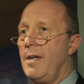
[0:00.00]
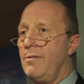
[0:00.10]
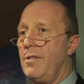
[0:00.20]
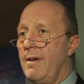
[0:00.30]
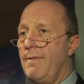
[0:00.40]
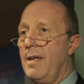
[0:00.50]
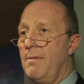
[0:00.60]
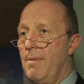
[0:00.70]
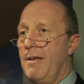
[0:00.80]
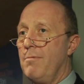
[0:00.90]
are driving
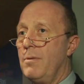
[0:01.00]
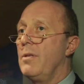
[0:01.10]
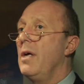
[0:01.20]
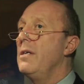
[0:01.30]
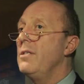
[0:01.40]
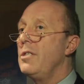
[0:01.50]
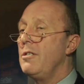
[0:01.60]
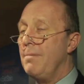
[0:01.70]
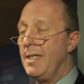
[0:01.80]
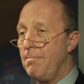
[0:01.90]
people to
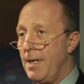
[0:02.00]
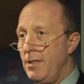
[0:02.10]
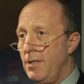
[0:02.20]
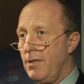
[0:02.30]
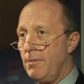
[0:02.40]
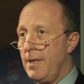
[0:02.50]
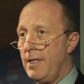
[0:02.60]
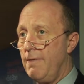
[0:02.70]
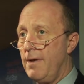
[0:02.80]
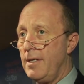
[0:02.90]
be dependent on
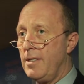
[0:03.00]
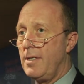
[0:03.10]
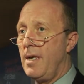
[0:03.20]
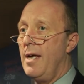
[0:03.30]
benefits,